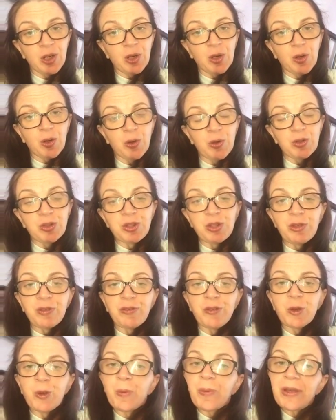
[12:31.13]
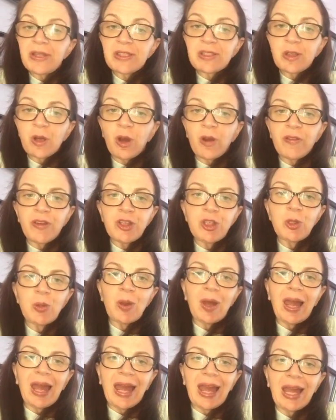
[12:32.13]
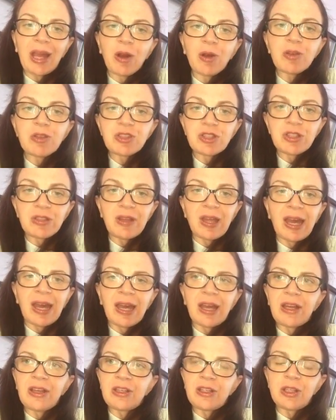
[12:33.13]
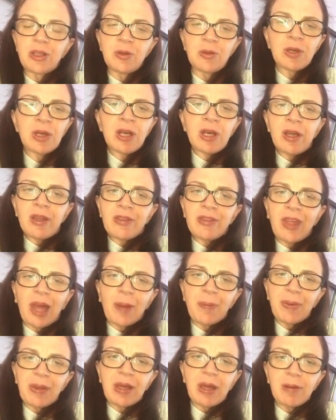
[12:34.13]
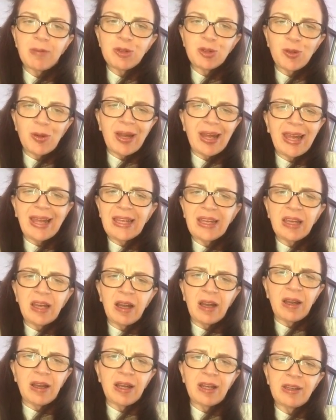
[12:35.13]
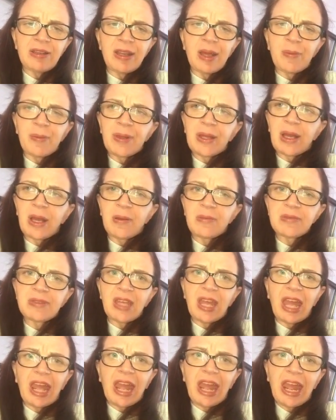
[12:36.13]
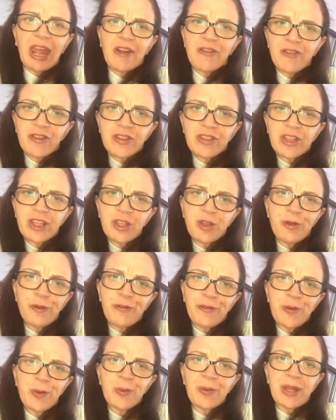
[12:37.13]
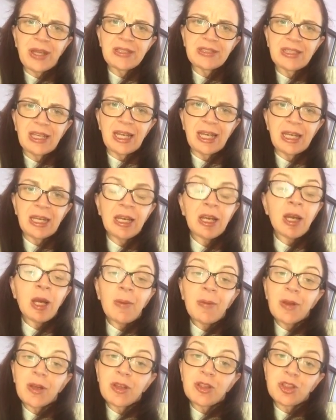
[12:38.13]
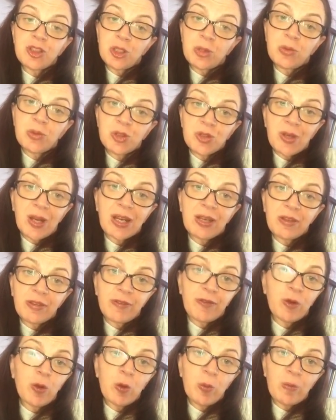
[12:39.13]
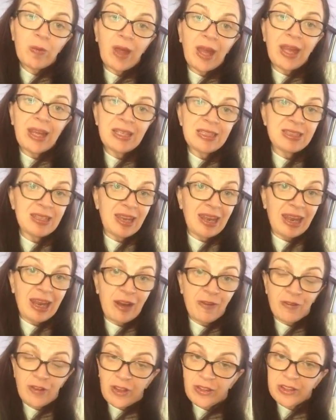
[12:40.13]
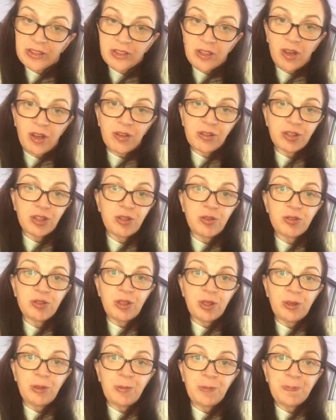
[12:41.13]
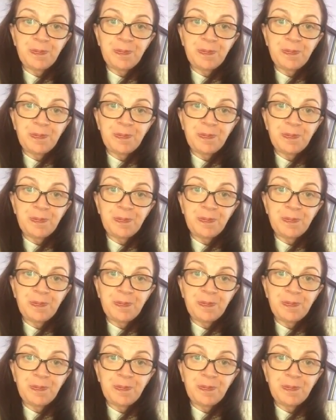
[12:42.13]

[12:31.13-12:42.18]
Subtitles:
Or do you feel pissed off and you hang on to that, and that becomes your anchor, and that becomes everything you feel that day? Because you will transform that into every other task you do.